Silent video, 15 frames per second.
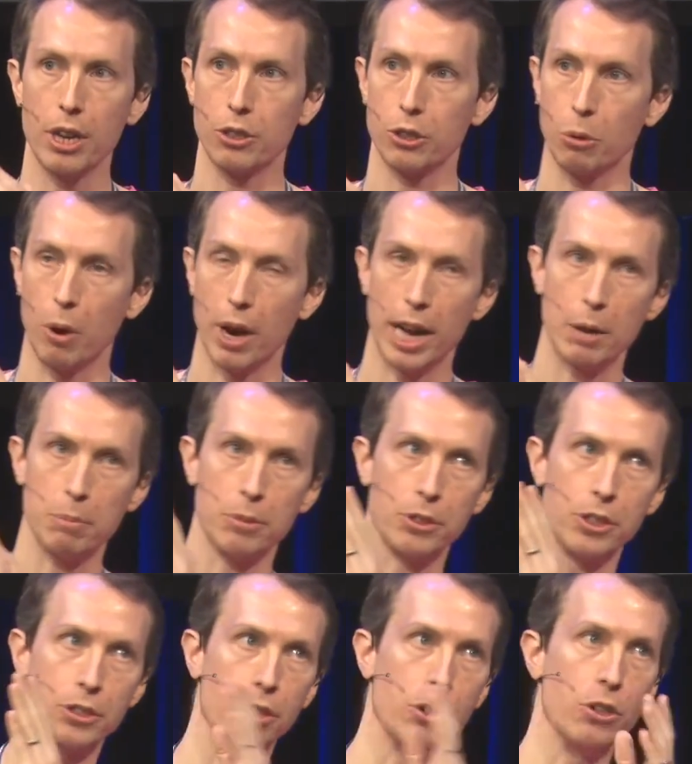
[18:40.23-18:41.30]
So what
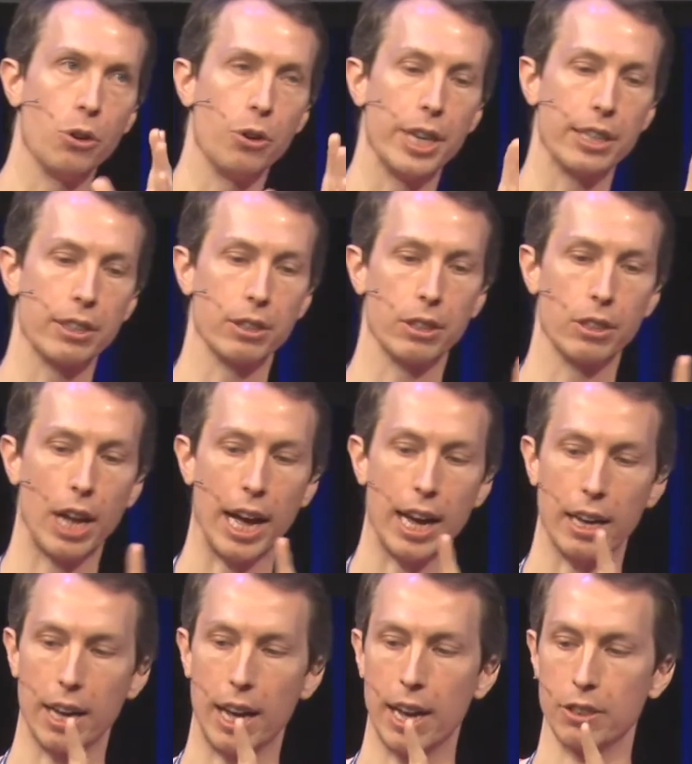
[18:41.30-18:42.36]
happens is the noise
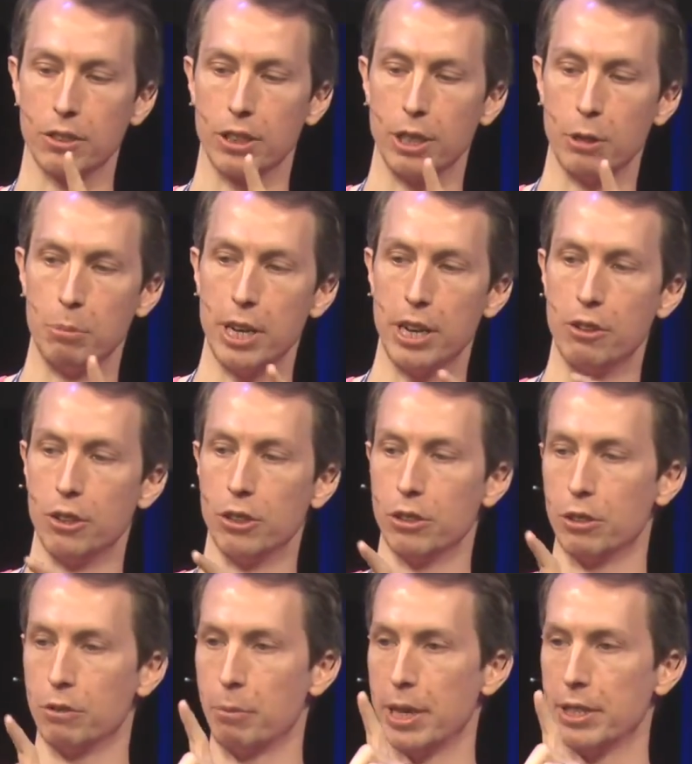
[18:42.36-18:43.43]
has the
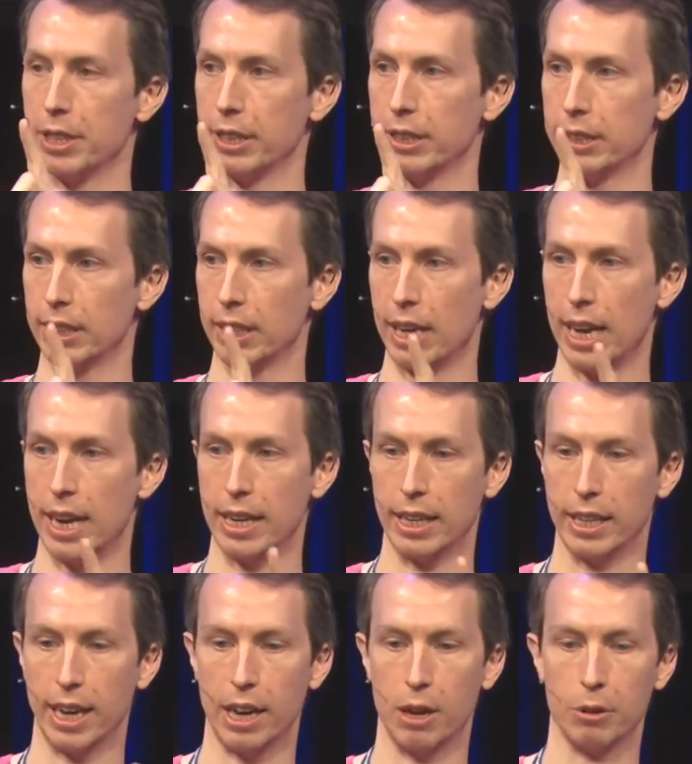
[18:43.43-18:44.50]
appearance of basically
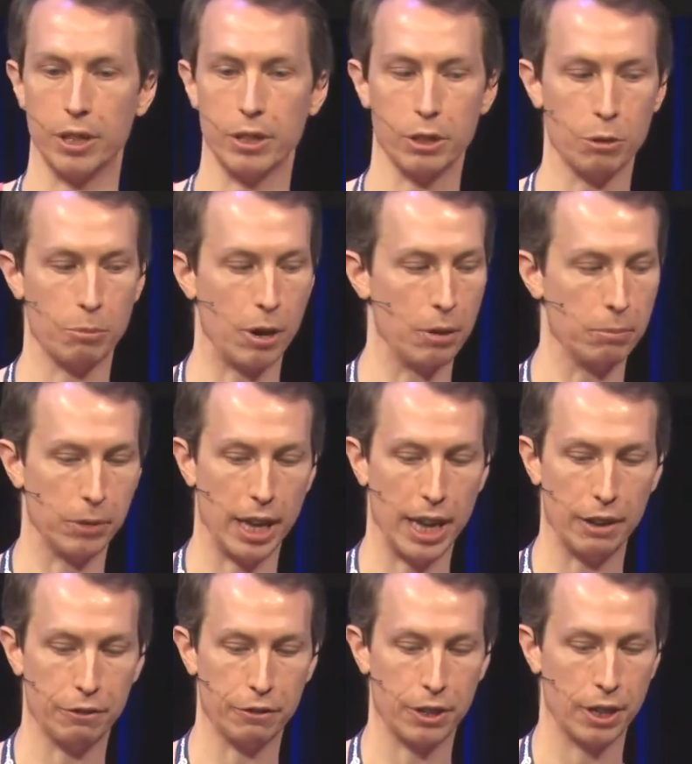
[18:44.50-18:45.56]
sliding down into the bottom
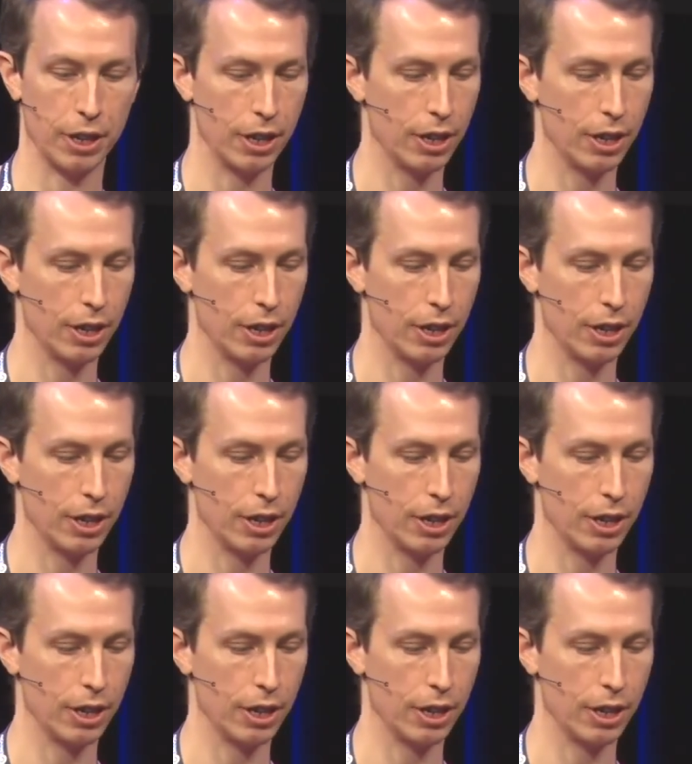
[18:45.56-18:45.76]
left.